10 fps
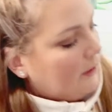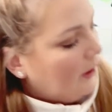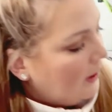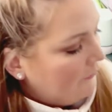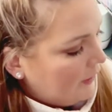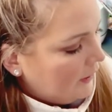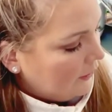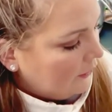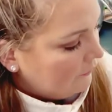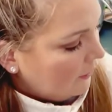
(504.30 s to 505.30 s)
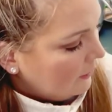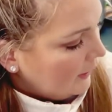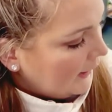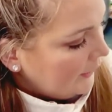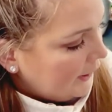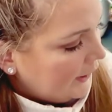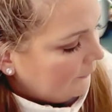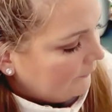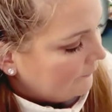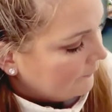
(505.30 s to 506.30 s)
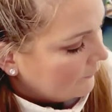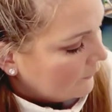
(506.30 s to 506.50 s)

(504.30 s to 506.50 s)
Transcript: you can't really go wrong, can you?